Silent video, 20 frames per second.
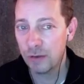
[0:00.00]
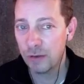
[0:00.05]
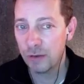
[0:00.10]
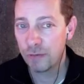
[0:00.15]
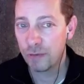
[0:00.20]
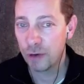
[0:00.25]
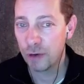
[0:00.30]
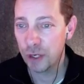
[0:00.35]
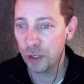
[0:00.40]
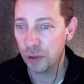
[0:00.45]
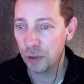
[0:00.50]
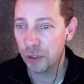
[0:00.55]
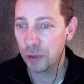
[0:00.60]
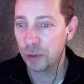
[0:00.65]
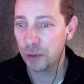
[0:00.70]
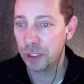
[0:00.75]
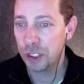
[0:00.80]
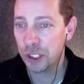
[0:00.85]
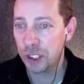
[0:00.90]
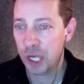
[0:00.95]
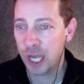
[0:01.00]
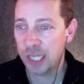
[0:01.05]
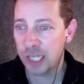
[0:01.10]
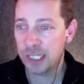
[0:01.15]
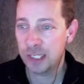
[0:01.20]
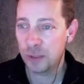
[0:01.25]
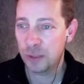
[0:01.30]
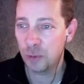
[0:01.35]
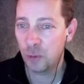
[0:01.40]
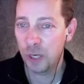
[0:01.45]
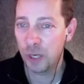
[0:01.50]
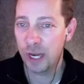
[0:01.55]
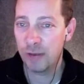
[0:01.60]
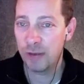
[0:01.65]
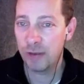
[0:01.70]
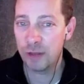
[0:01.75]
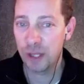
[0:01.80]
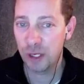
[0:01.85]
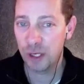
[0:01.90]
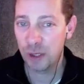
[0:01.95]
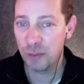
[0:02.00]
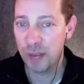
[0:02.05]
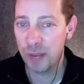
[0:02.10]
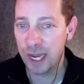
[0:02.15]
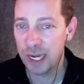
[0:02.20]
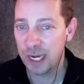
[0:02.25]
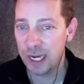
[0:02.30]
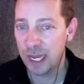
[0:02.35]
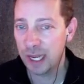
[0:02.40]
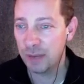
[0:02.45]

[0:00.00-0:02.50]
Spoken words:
for you to adjust whatever the domain